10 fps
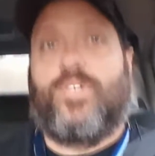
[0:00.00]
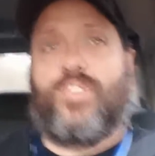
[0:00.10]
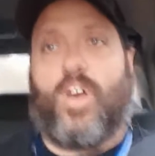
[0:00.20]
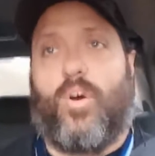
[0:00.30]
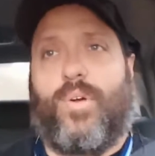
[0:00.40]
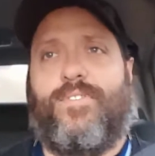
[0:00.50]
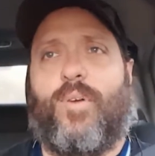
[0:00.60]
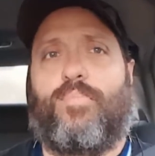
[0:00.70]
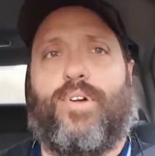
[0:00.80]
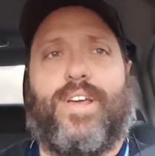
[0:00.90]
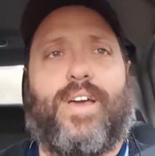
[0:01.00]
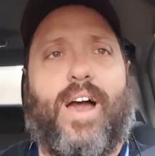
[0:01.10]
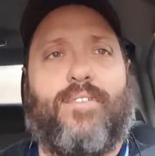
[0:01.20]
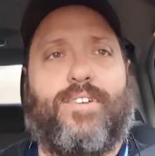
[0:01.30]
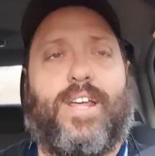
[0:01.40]
So we feel pretty
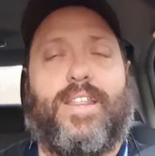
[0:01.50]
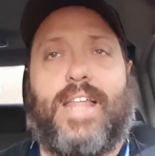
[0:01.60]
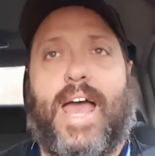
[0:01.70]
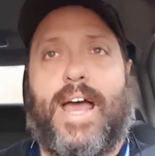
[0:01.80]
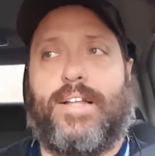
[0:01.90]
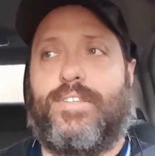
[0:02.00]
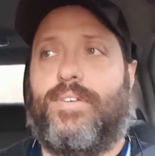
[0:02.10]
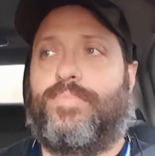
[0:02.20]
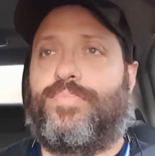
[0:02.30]
confident in that.